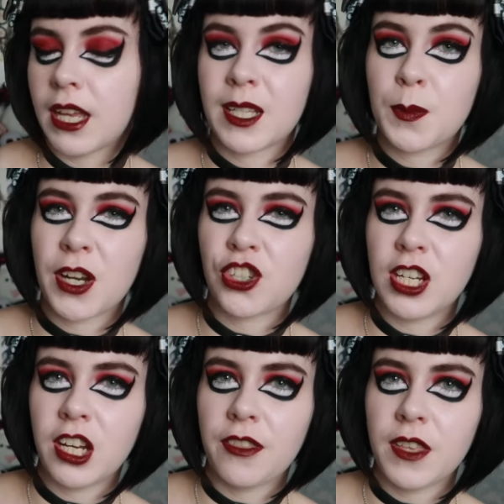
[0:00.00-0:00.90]

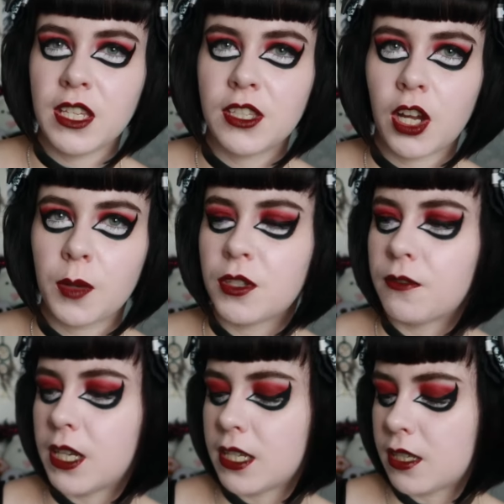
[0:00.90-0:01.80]
especially like these types of
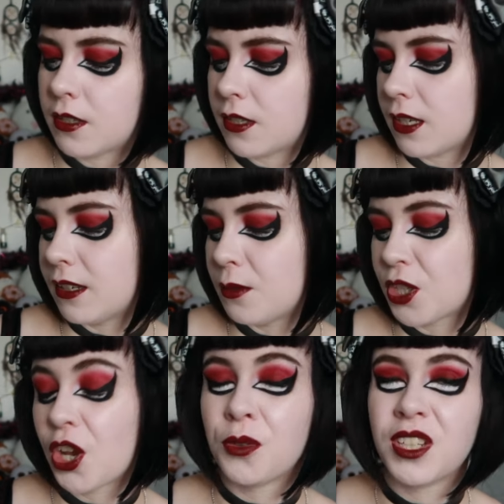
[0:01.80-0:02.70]
lists, and it
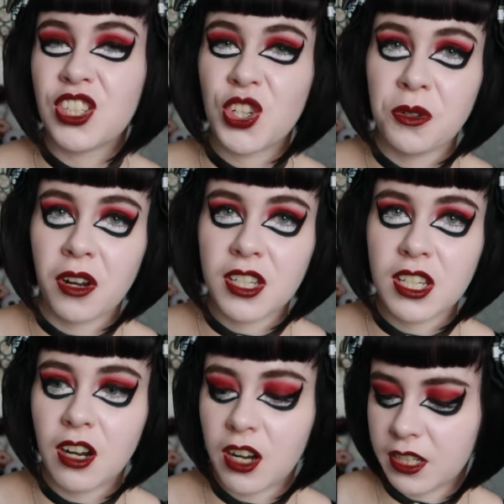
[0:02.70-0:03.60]
was only $2.99.